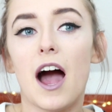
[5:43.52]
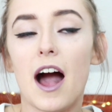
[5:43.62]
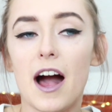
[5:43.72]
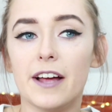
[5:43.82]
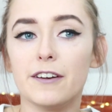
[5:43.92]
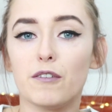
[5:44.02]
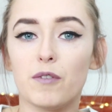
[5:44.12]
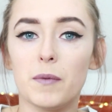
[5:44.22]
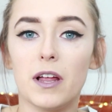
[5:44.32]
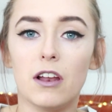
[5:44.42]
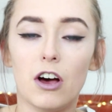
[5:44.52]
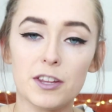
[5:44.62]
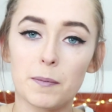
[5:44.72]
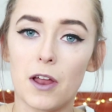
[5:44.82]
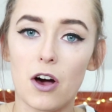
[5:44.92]
And from a lot
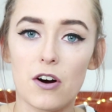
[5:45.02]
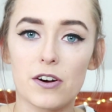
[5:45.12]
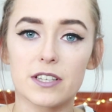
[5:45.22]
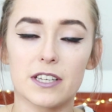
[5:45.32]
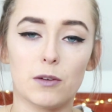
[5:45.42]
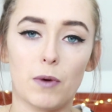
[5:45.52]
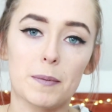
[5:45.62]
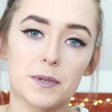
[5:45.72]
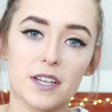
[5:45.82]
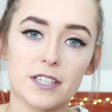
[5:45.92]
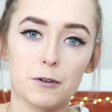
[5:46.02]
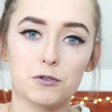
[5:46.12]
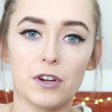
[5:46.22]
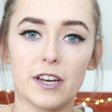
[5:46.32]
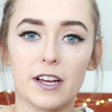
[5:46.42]
of the blogs and the websites I
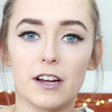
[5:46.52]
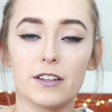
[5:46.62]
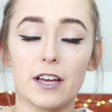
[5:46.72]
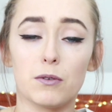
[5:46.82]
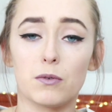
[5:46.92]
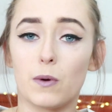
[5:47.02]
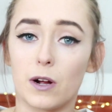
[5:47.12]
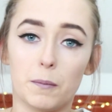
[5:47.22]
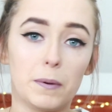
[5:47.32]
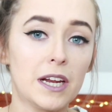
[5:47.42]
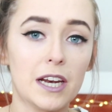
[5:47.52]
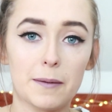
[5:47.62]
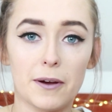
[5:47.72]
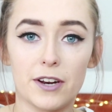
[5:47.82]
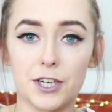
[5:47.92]
was reading that were
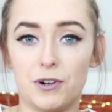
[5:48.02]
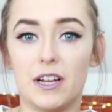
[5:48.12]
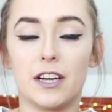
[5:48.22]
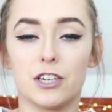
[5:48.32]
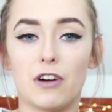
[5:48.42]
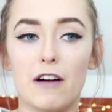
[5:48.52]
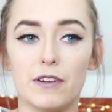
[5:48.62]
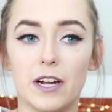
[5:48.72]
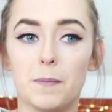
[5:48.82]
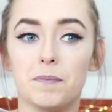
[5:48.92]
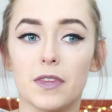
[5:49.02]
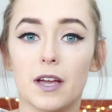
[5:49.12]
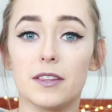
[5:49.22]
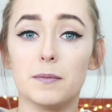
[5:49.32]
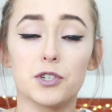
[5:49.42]
completely about interrailing and travelling,
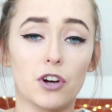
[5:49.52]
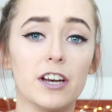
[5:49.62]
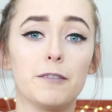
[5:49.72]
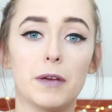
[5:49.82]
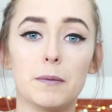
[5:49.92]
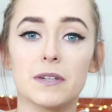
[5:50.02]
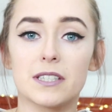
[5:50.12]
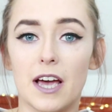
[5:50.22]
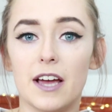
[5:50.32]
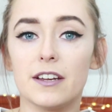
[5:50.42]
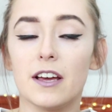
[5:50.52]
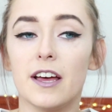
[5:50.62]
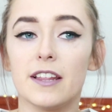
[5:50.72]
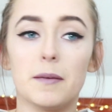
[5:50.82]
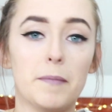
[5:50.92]
the majority of people said
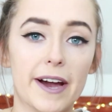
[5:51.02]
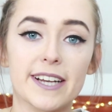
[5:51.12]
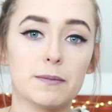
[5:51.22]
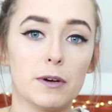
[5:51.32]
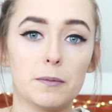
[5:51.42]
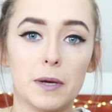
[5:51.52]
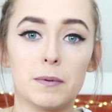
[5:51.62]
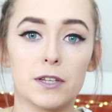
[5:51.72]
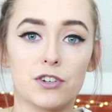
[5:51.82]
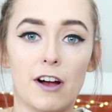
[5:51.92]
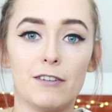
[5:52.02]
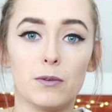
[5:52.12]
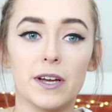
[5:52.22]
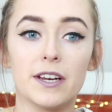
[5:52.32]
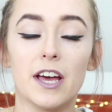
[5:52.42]
the max amount of people to
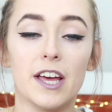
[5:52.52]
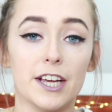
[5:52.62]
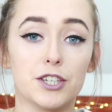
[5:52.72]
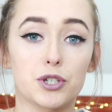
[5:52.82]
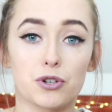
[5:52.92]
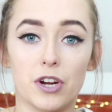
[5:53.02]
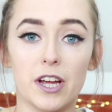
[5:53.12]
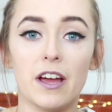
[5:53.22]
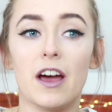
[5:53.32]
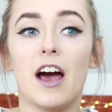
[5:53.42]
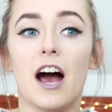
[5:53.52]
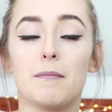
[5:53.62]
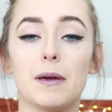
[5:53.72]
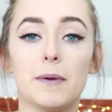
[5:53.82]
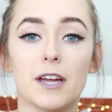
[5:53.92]
travel with is 3,
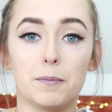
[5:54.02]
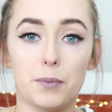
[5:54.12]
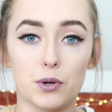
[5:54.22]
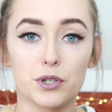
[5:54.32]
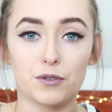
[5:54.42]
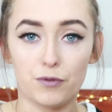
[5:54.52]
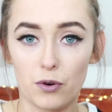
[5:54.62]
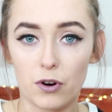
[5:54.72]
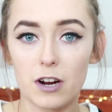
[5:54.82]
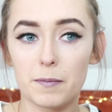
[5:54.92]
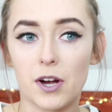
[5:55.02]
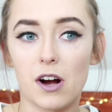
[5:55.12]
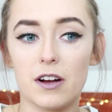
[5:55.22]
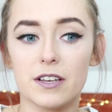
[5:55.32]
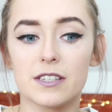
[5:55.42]
and maybe at a push 4,
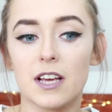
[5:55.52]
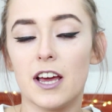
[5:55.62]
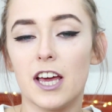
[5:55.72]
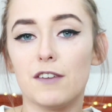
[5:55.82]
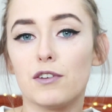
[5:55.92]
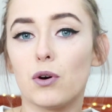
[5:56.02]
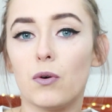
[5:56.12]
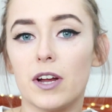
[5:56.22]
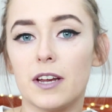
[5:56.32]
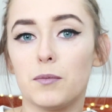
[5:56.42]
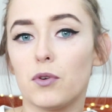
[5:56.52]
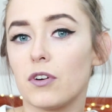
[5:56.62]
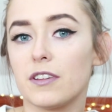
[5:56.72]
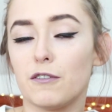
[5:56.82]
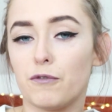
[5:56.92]
because if you go any
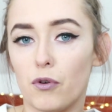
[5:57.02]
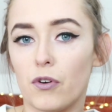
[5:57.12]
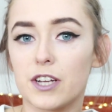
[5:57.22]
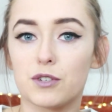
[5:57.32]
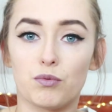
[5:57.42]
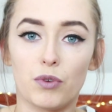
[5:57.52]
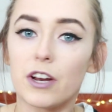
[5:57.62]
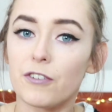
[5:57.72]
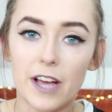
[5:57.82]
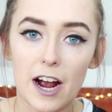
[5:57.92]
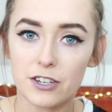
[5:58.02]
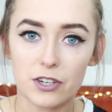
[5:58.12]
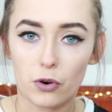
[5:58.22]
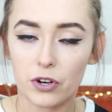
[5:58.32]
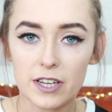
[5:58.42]
more than 4, it's really, really hard
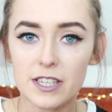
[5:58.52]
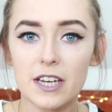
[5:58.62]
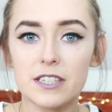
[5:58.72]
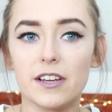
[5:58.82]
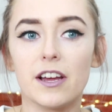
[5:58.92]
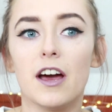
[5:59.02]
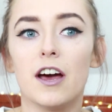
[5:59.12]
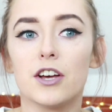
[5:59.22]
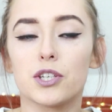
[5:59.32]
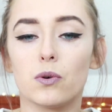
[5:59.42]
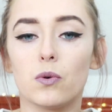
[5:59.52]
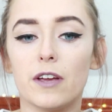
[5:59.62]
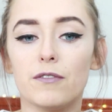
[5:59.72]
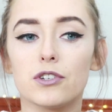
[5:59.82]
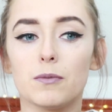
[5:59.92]
to organise anything. So
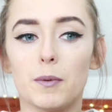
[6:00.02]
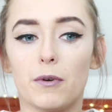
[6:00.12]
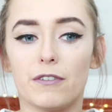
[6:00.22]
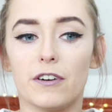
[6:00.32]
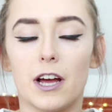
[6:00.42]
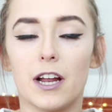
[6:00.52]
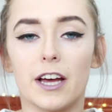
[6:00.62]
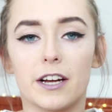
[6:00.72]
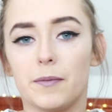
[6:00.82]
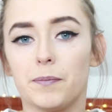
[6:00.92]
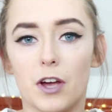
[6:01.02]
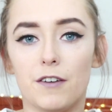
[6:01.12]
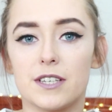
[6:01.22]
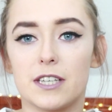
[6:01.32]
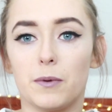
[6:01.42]
even though my boyfriend and I, like,
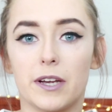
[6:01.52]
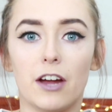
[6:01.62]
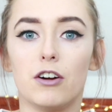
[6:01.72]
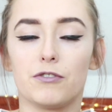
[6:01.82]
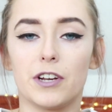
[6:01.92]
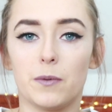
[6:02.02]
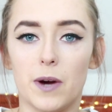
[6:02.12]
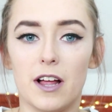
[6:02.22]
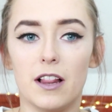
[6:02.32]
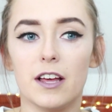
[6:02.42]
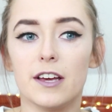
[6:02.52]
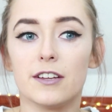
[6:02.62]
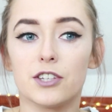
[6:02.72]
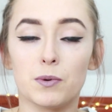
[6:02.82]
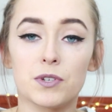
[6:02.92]
obviously we get on really well,
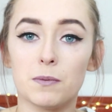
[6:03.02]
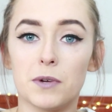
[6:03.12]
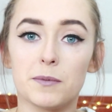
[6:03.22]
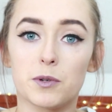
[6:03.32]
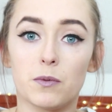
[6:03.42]
there were some times